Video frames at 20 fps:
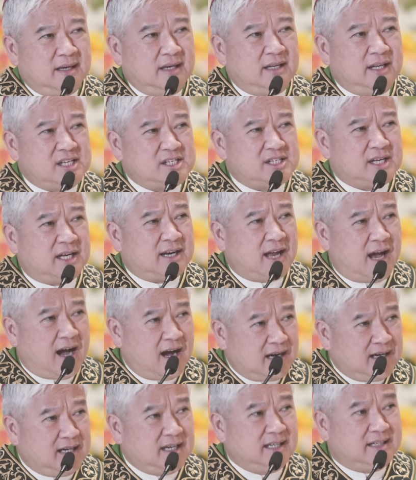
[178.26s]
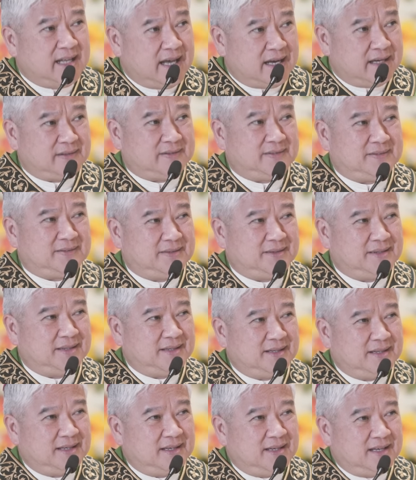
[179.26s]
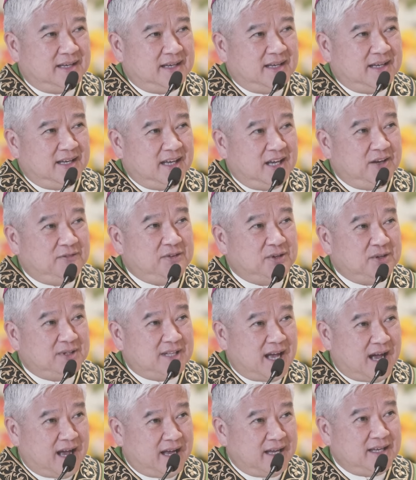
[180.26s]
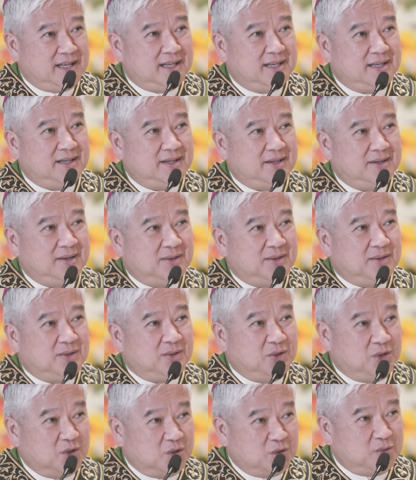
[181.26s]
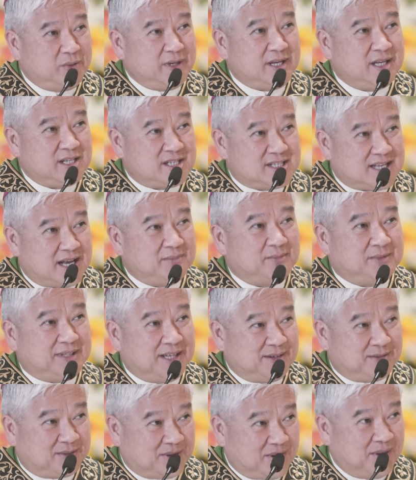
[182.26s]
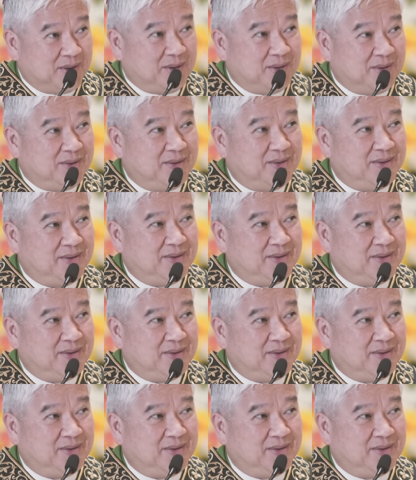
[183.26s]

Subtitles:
it is an ugly death if you die doing something wrong.